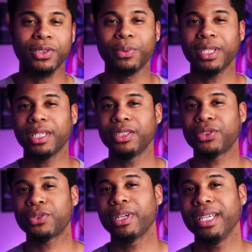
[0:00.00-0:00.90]
So we're going to get
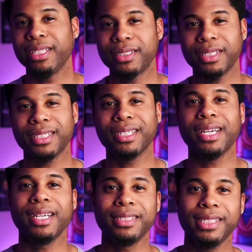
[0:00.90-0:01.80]
straight into the
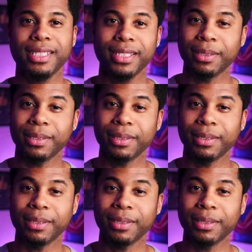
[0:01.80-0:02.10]
content.